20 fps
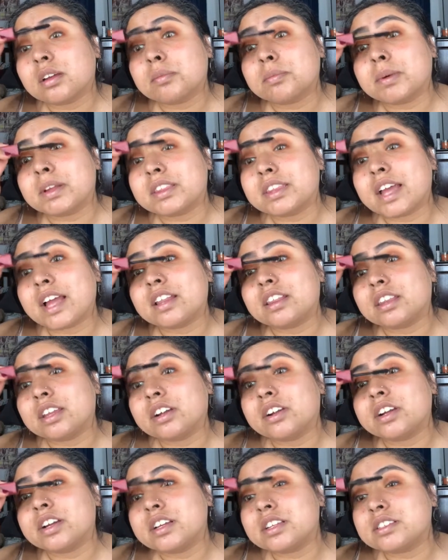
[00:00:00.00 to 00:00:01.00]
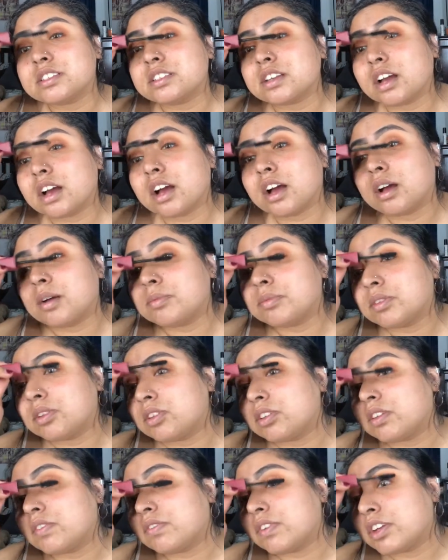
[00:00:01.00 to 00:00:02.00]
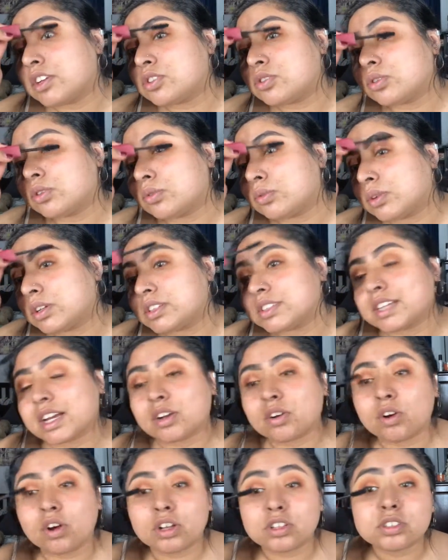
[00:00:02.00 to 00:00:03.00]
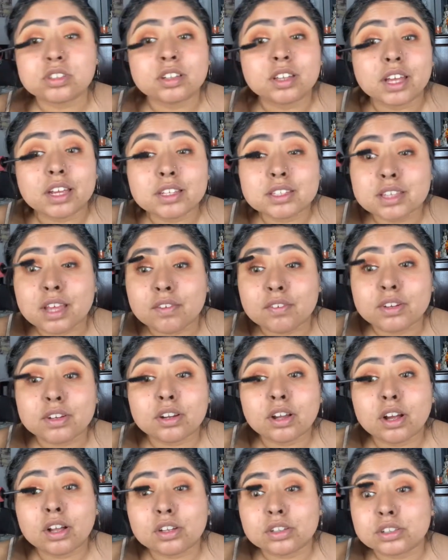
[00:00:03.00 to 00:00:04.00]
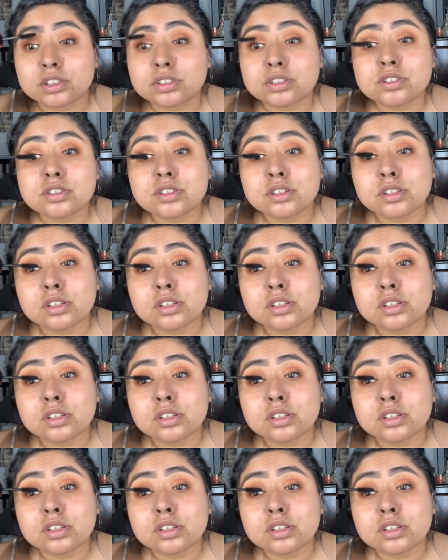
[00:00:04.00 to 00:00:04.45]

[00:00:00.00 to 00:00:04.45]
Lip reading: But then there is the individual ones that cost you like $7.